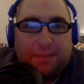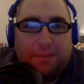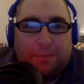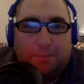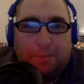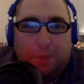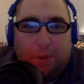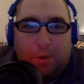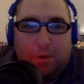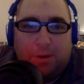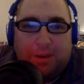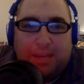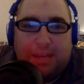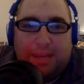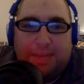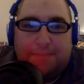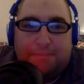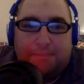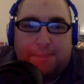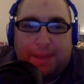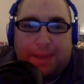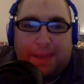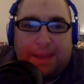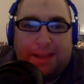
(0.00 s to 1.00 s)

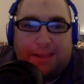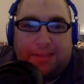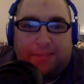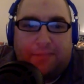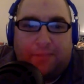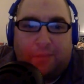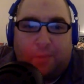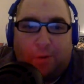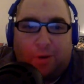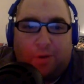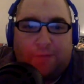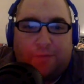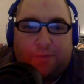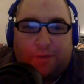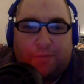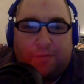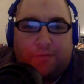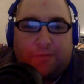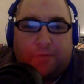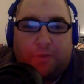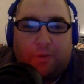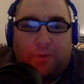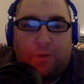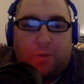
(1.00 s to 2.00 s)
Mookie Betts 4
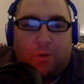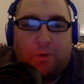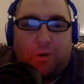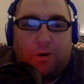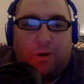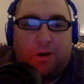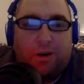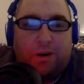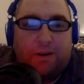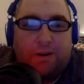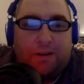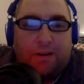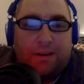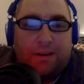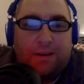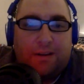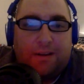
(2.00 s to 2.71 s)
for 4.